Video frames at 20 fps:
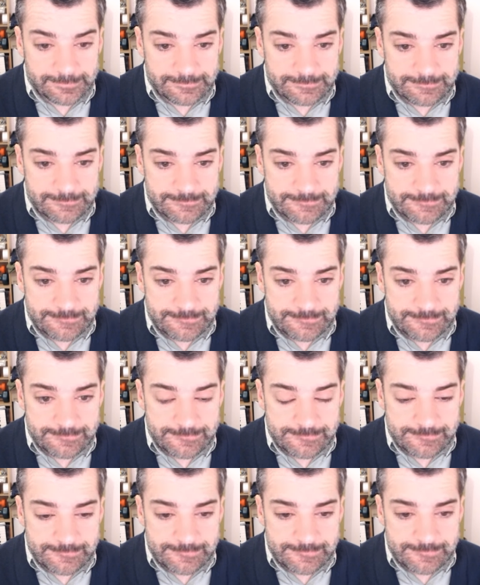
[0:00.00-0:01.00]

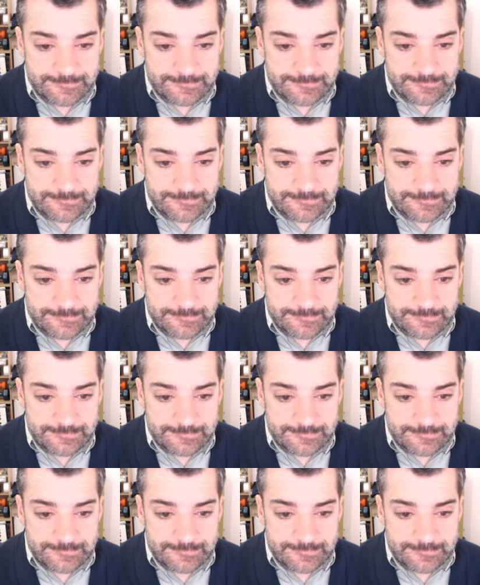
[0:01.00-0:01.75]
(no one is talking)